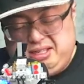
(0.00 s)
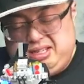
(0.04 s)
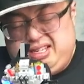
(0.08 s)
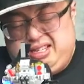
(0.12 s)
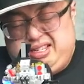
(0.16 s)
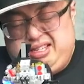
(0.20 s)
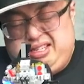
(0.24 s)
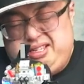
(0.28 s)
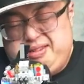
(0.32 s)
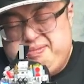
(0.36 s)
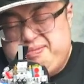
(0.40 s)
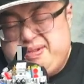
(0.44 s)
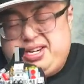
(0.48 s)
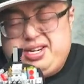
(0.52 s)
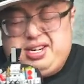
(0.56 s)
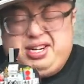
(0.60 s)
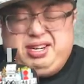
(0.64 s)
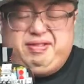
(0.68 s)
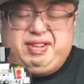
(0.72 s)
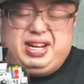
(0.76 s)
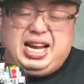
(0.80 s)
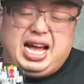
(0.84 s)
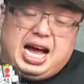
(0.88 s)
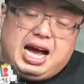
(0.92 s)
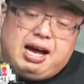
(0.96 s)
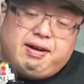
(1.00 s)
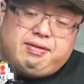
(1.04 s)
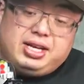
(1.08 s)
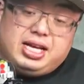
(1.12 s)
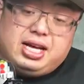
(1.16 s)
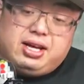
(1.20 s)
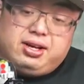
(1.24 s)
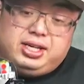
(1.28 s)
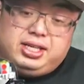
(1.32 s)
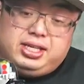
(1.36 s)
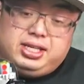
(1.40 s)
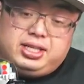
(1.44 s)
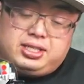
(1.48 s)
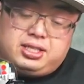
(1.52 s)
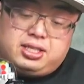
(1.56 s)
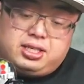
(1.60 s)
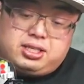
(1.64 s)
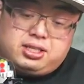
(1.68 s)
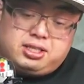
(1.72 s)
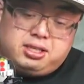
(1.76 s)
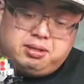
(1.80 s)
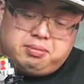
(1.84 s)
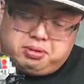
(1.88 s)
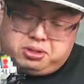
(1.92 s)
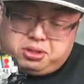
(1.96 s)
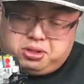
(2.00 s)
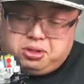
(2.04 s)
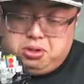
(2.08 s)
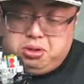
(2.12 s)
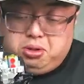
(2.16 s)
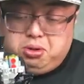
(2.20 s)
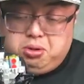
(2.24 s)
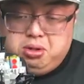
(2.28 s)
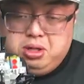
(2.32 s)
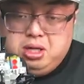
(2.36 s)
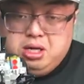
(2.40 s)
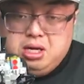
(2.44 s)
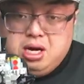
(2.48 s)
you might not even have the LED system, so